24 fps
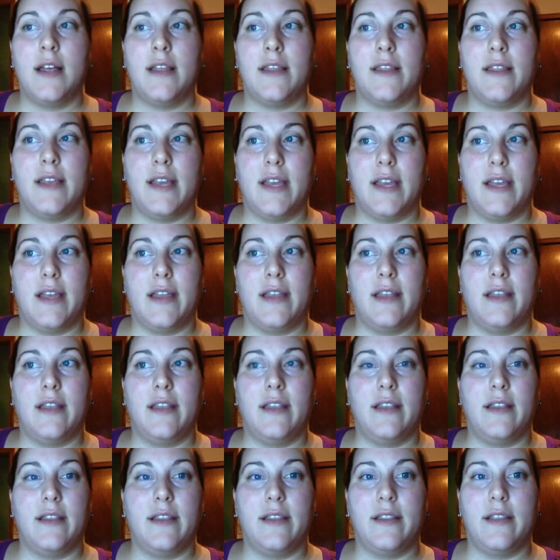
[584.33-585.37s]

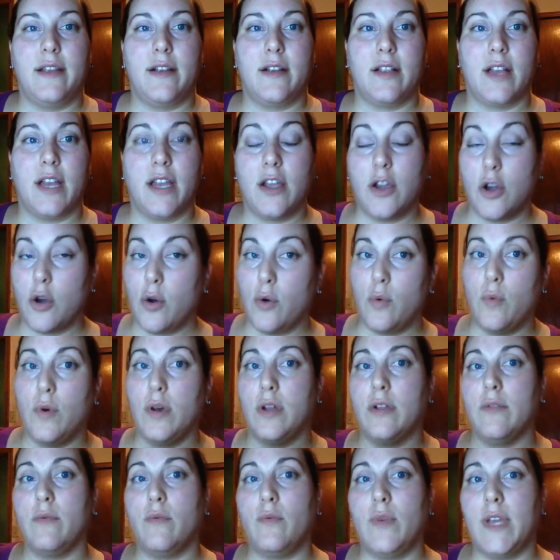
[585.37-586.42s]
then they're like, oh,
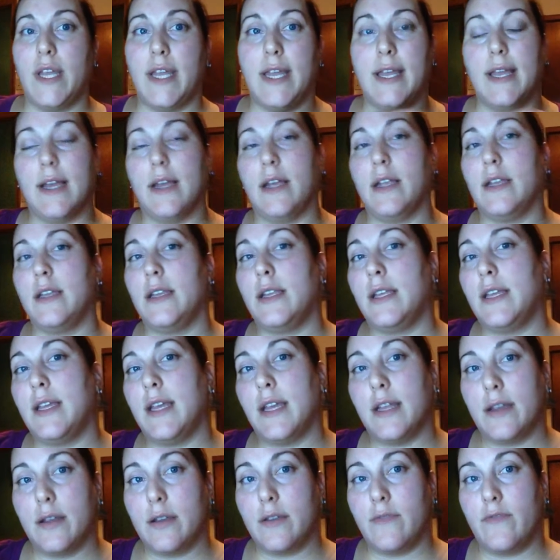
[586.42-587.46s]
well, we can't
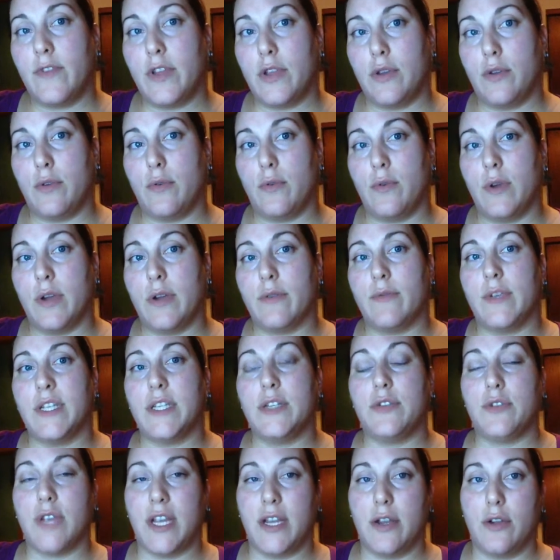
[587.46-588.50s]
get you a
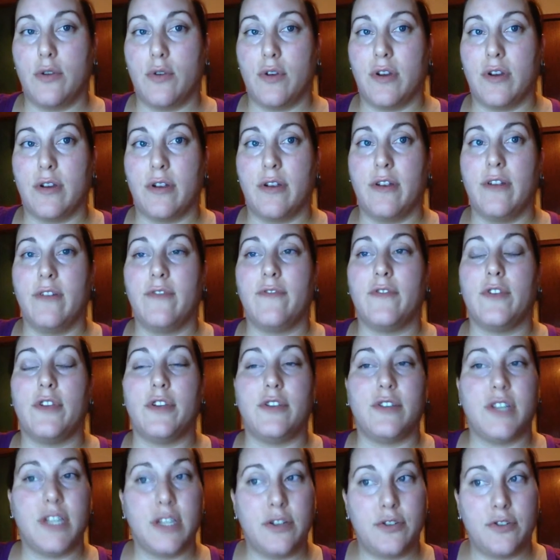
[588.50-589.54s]
restraining order for
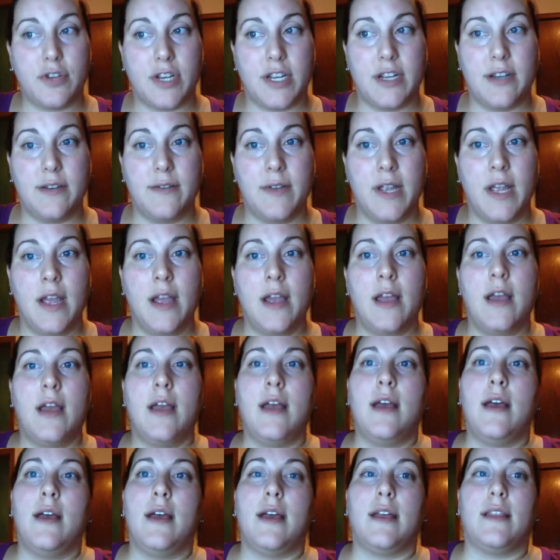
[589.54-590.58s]
your children
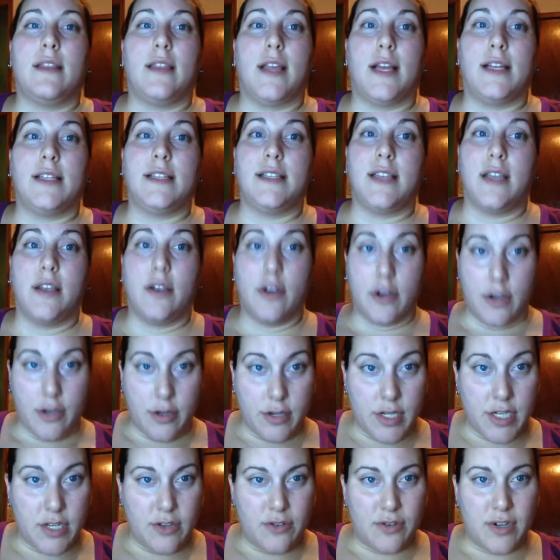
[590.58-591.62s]
unless they hurt
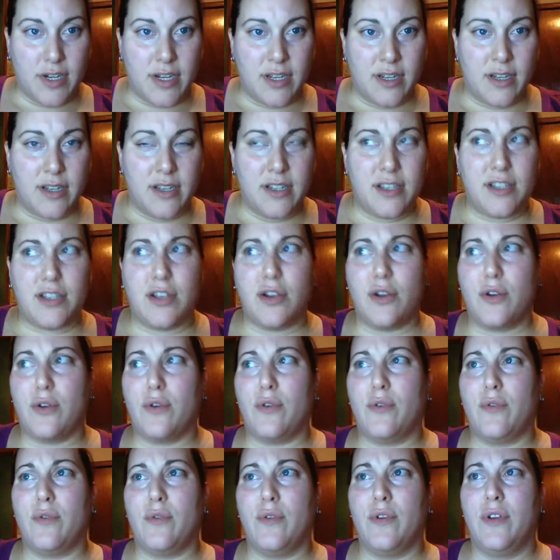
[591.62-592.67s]
your children.
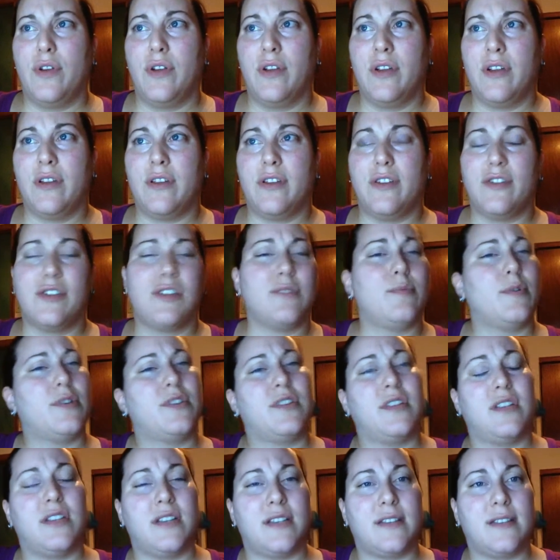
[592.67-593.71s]
So you're
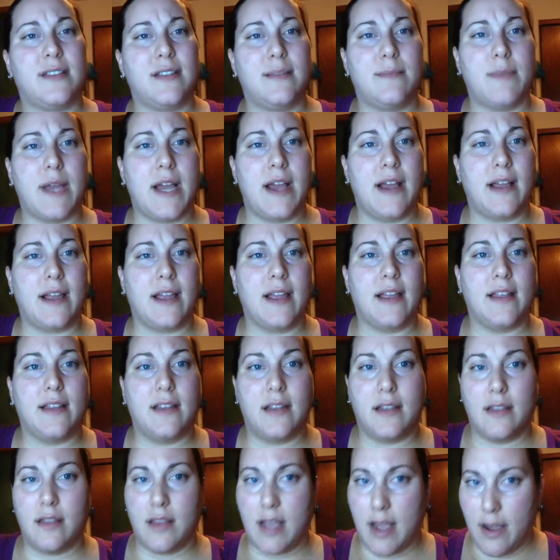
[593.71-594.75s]
supposed to just sit back
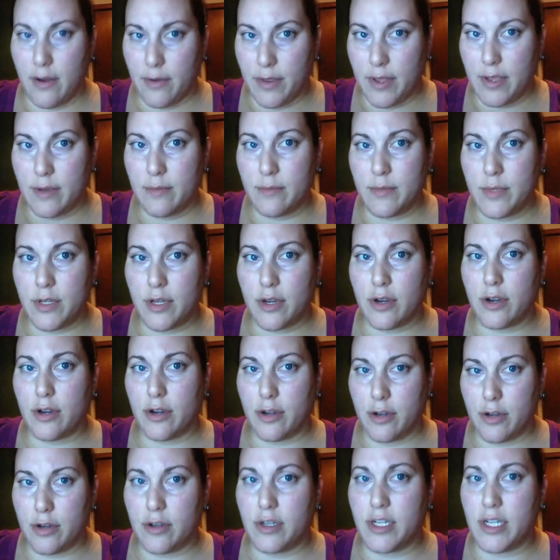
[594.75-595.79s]
and allow them to
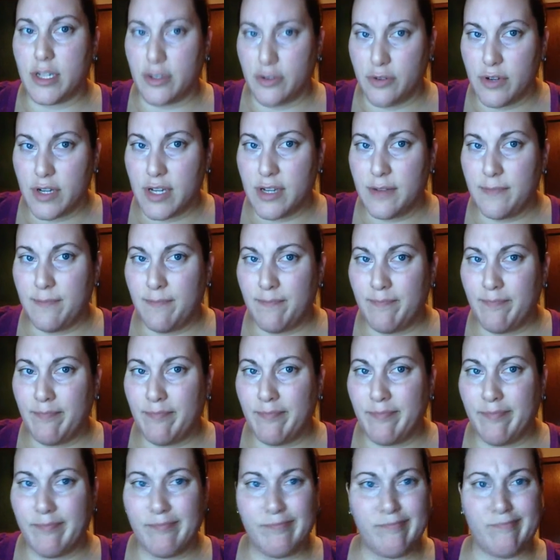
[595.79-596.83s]
hurt your children?
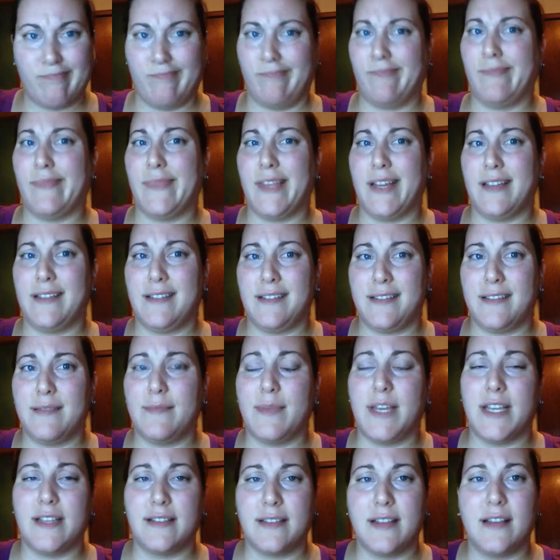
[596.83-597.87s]
That
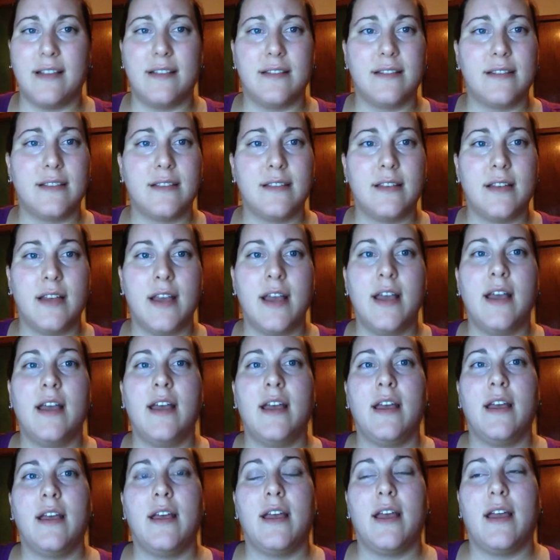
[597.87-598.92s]
doesn't make sense.
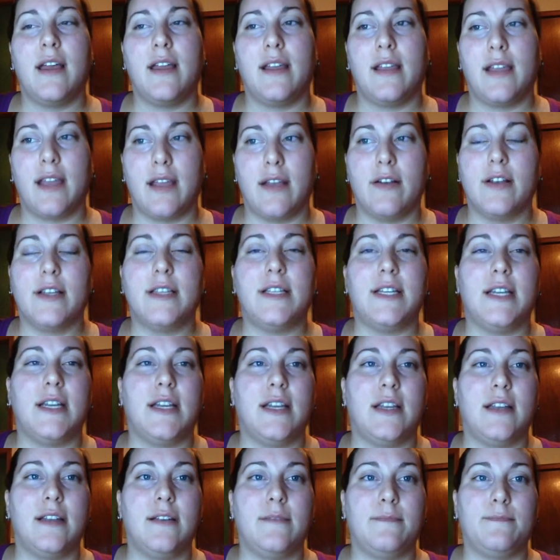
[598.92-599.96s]

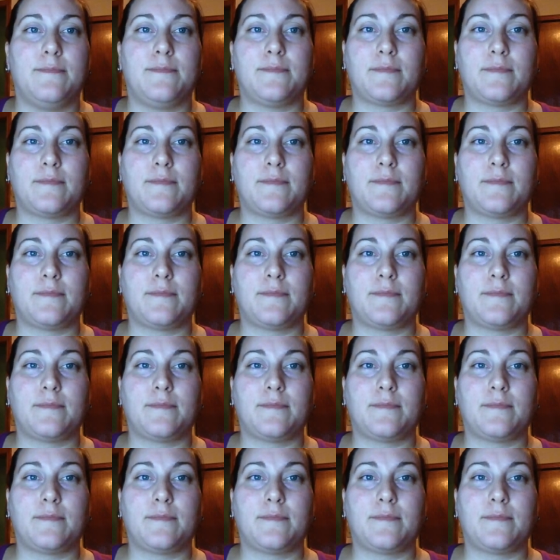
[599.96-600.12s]
Guaranteed,